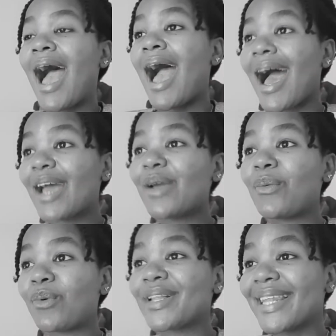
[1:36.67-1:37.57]
I
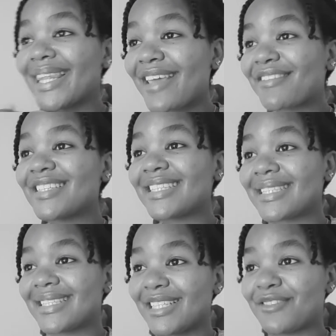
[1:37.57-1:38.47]
will never
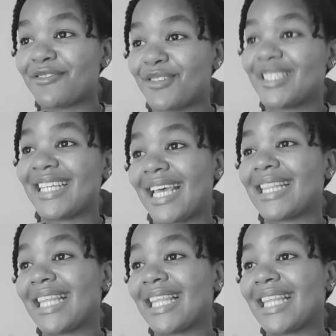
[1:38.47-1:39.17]
set foot at